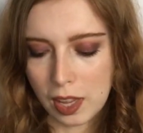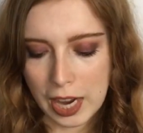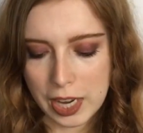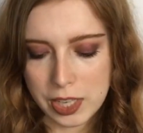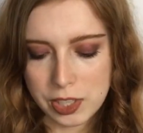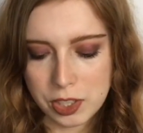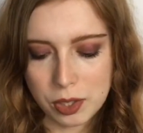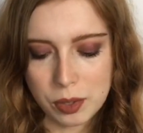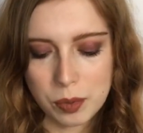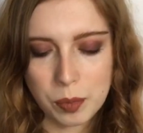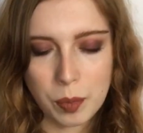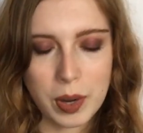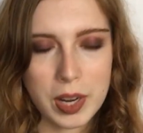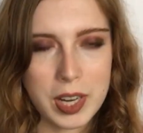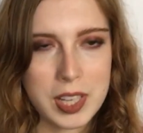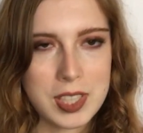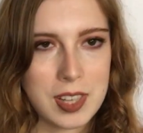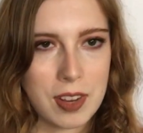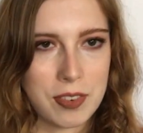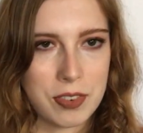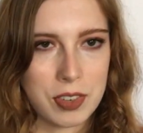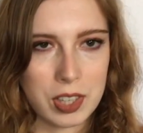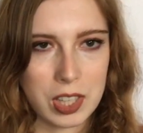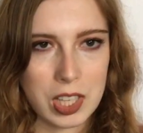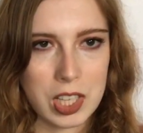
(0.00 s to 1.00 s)
I do want to
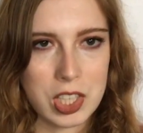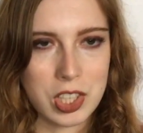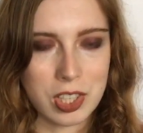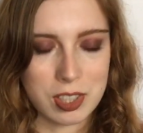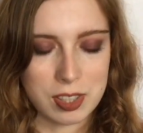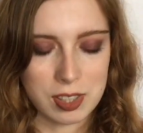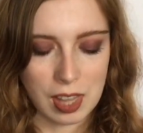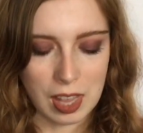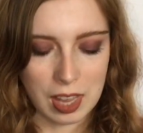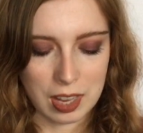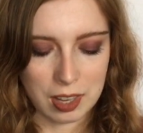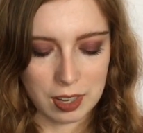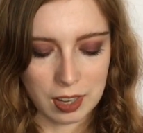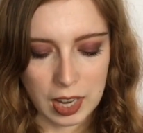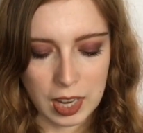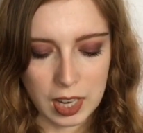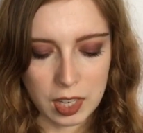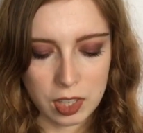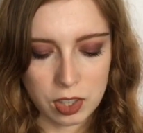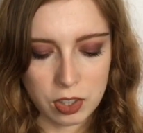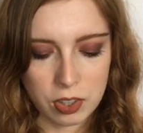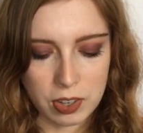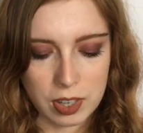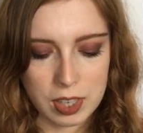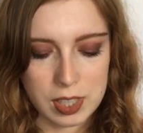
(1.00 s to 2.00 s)
definitely just like
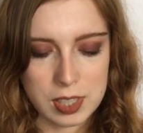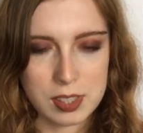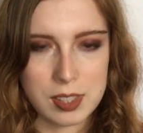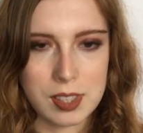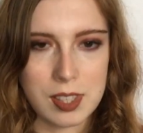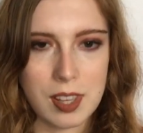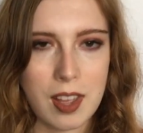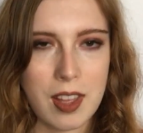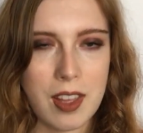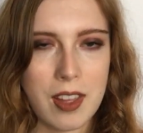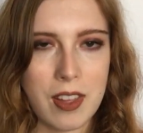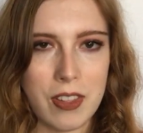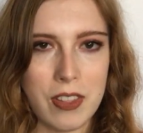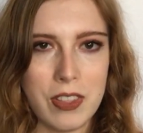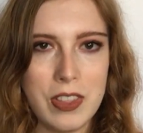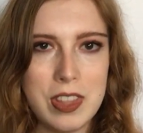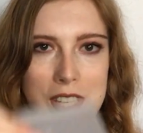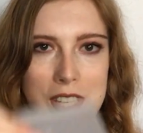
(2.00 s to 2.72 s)
increase the